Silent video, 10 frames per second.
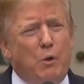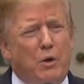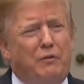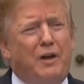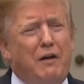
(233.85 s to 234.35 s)

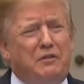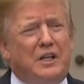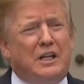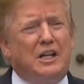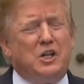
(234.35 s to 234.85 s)
They would have
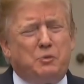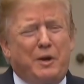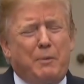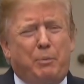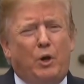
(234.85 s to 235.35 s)
loved it.
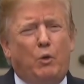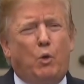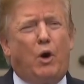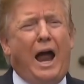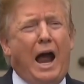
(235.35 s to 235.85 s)
These
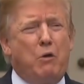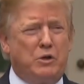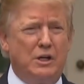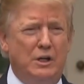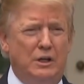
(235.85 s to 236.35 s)
people were
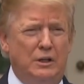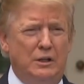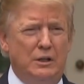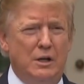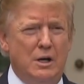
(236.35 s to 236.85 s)
out
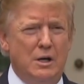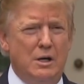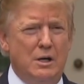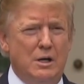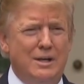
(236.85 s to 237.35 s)

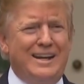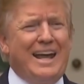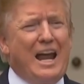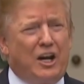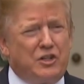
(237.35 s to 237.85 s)

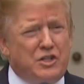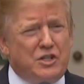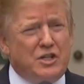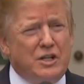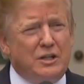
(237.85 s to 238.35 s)
to get
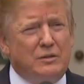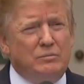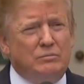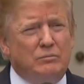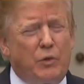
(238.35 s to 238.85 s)
us.
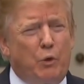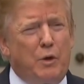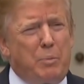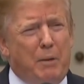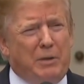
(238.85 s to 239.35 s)

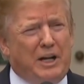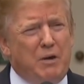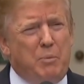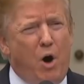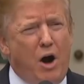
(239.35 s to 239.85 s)
The
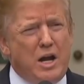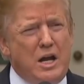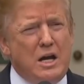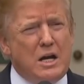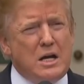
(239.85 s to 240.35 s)
Republican
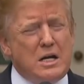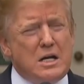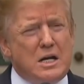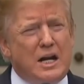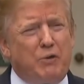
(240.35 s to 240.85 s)
Party
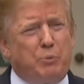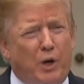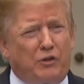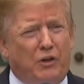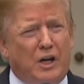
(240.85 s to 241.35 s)

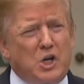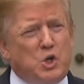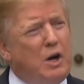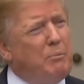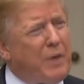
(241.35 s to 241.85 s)
and
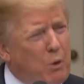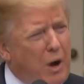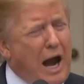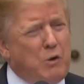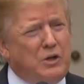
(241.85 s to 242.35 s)
President Trump.
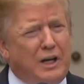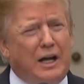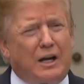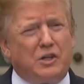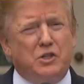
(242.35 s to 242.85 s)
They were out
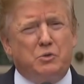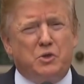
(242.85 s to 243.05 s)
to get us.